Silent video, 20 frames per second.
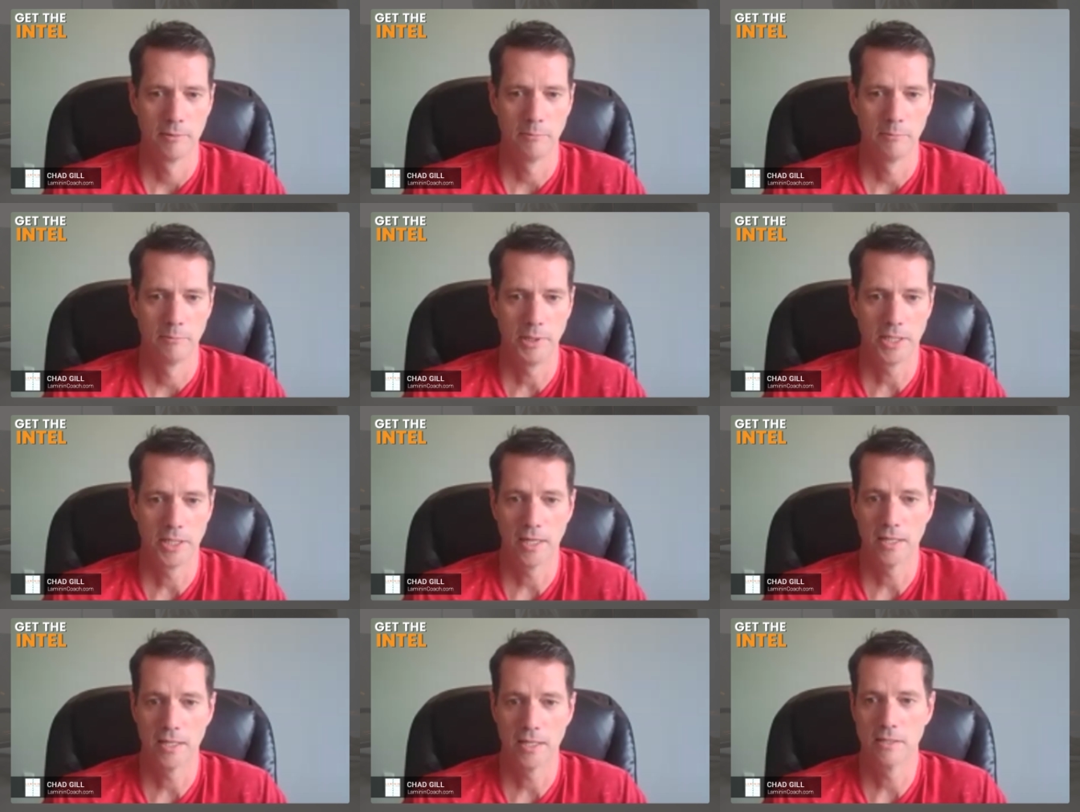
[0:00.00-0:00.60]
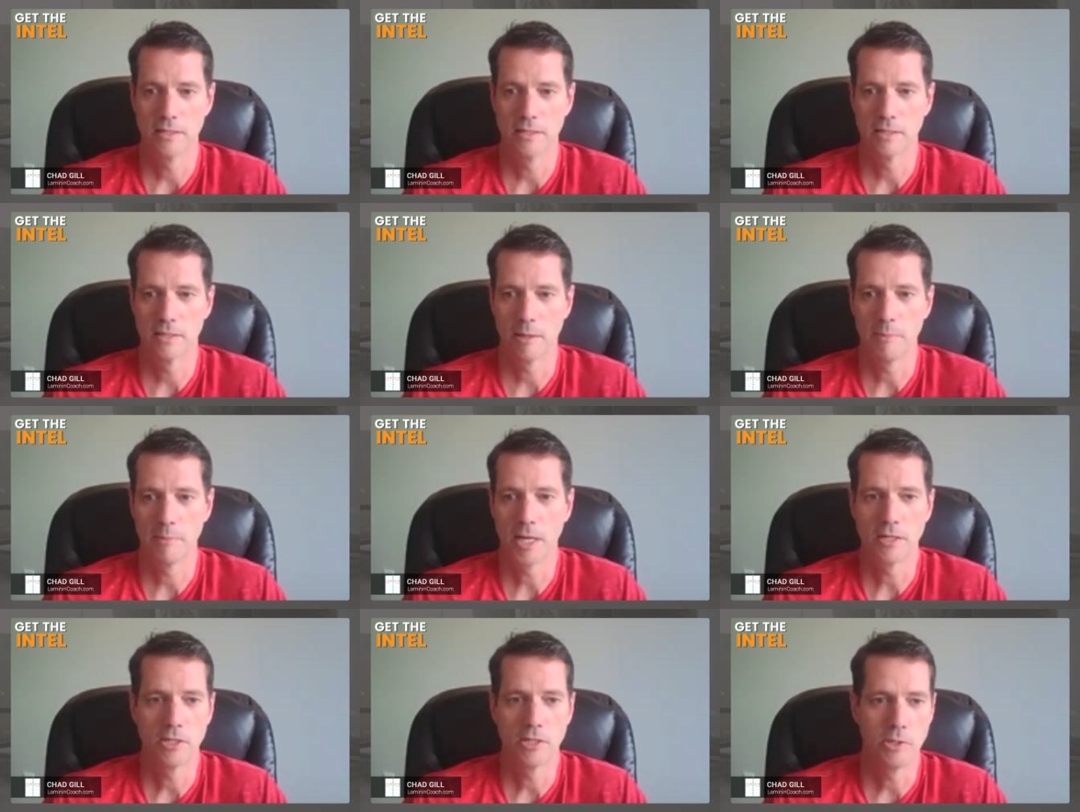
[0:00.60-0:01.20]
because I'm
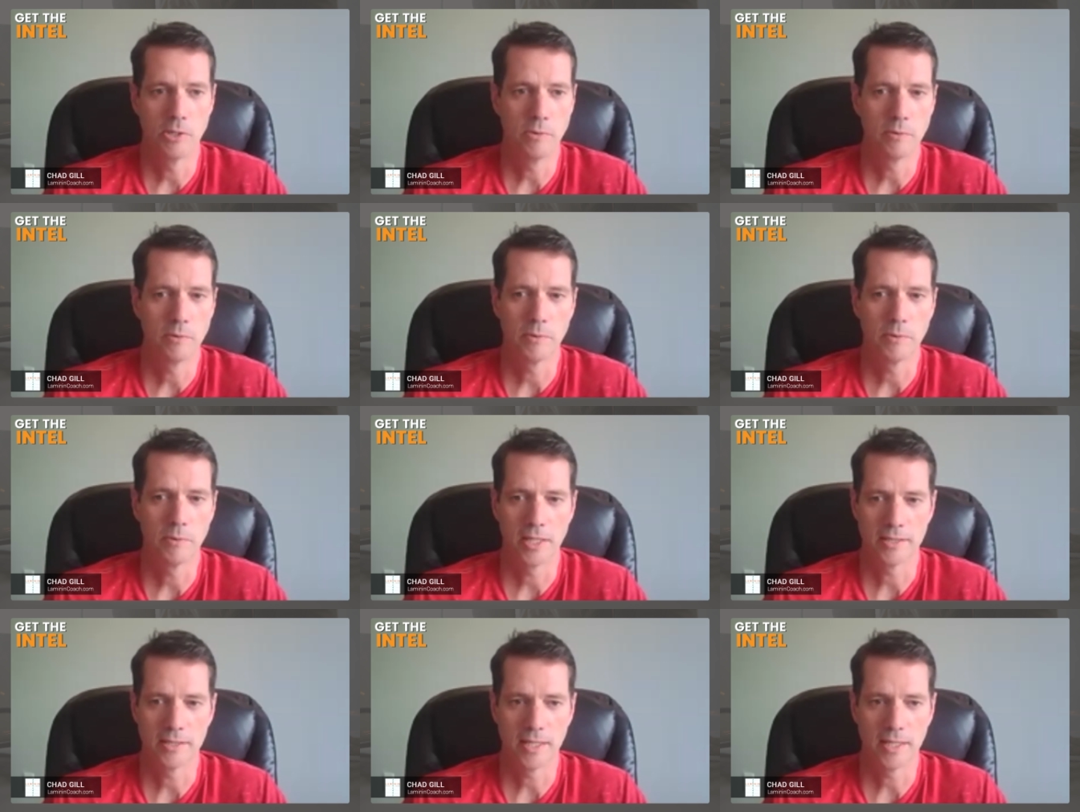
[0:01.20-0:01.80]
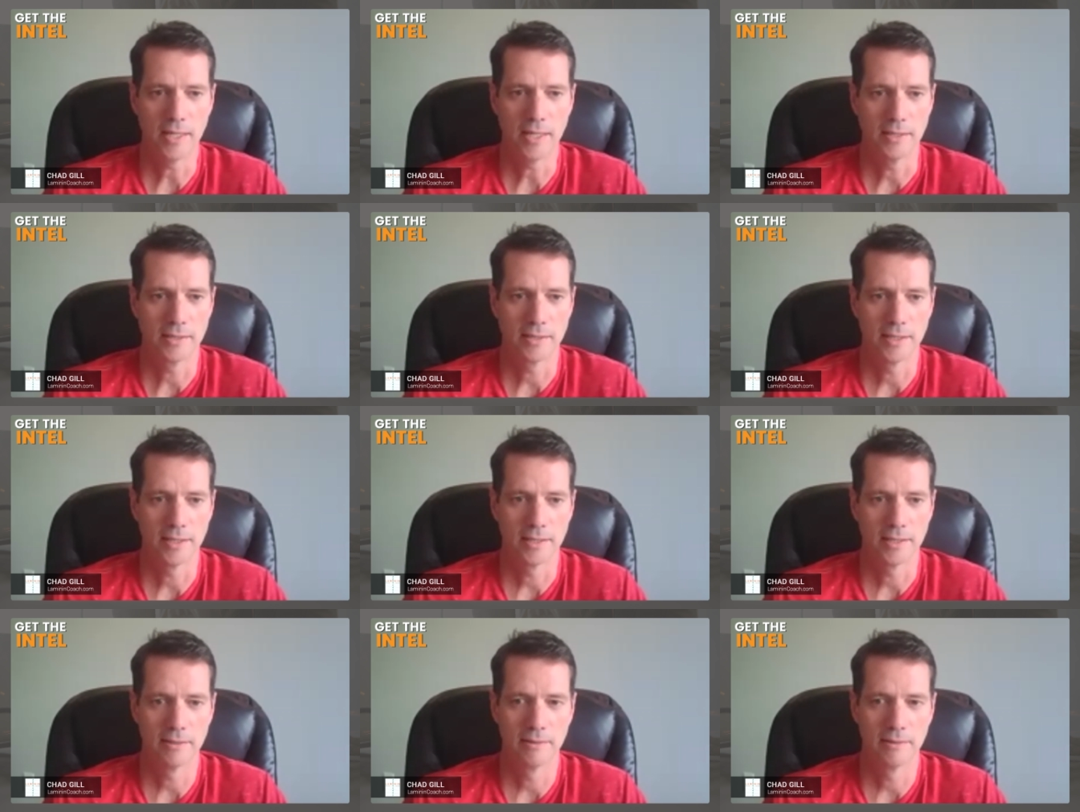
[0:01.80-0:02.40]
not doing what it takes?
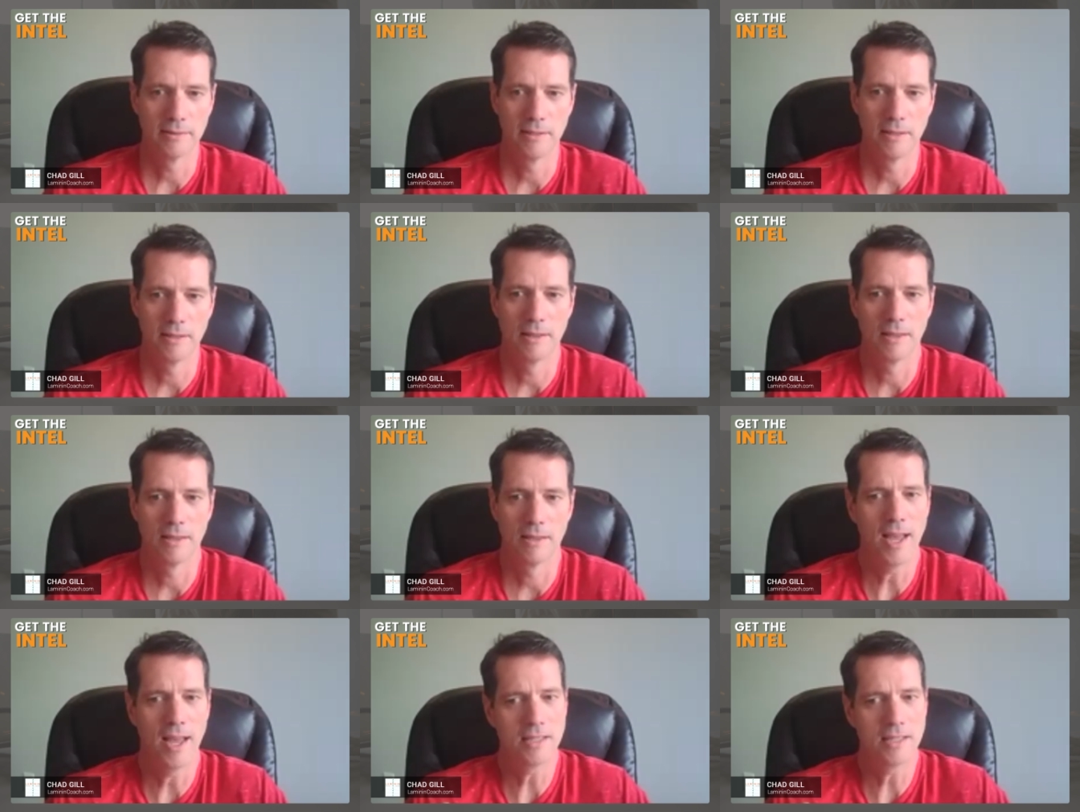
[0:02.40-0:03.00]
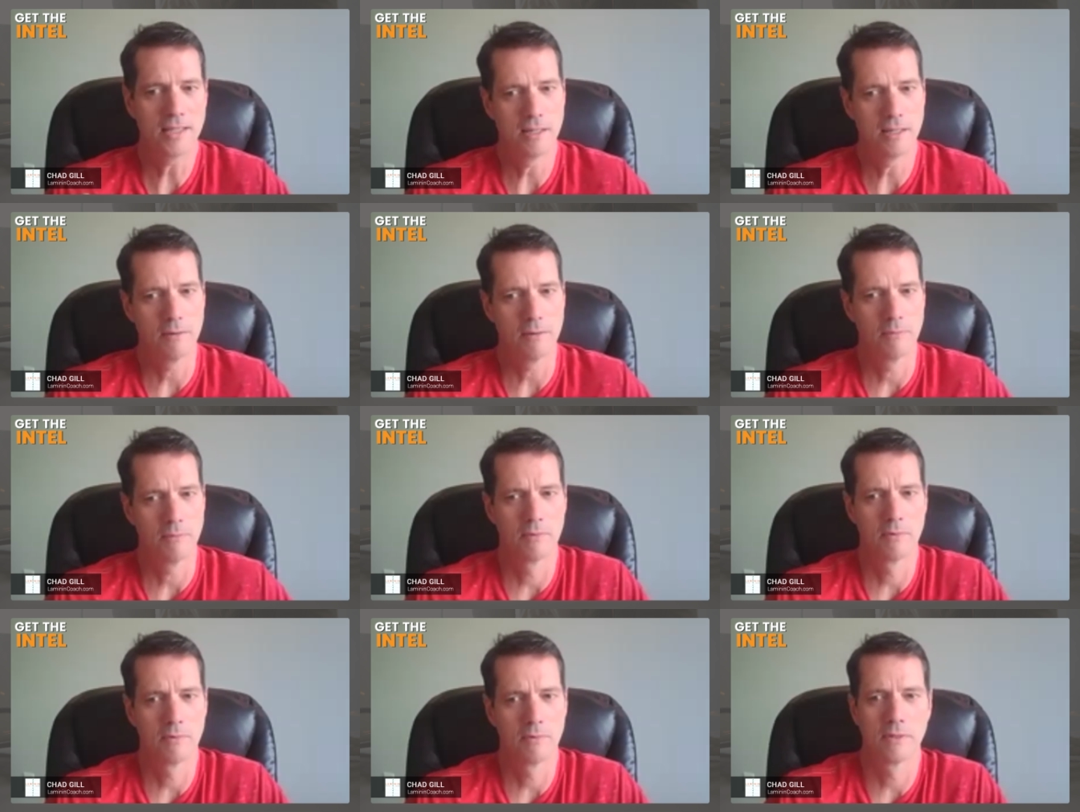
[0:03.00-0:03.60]
And that's
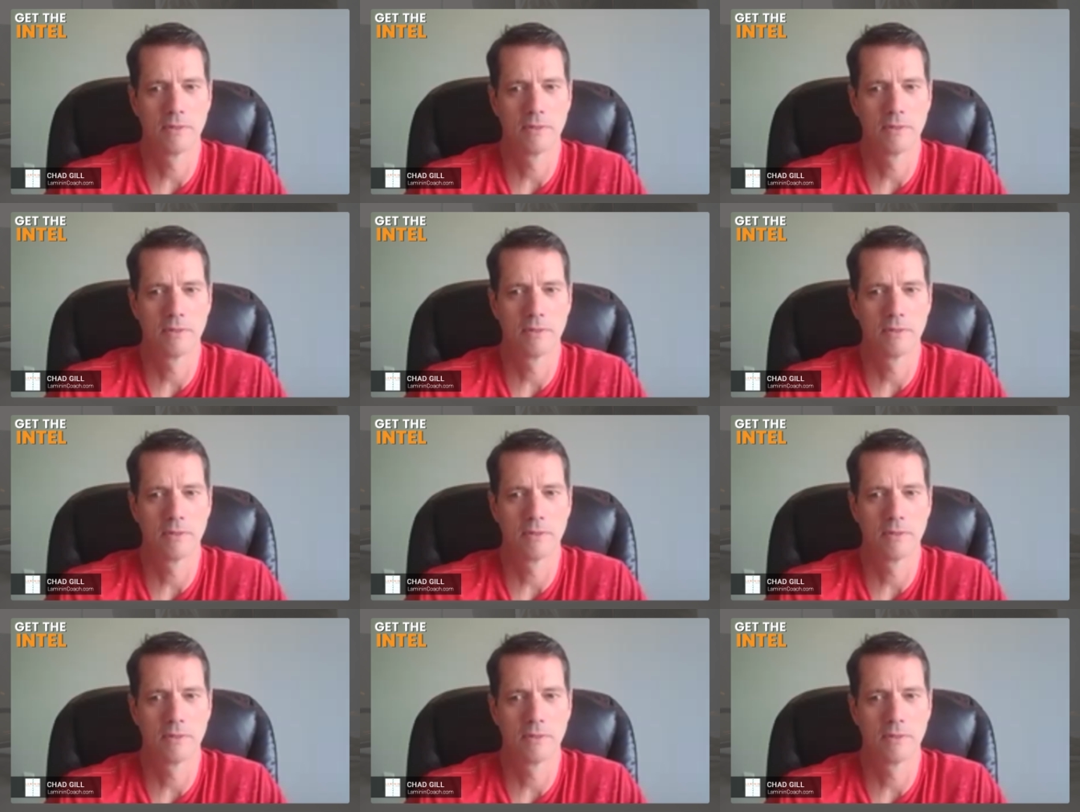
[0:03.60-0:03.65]
a...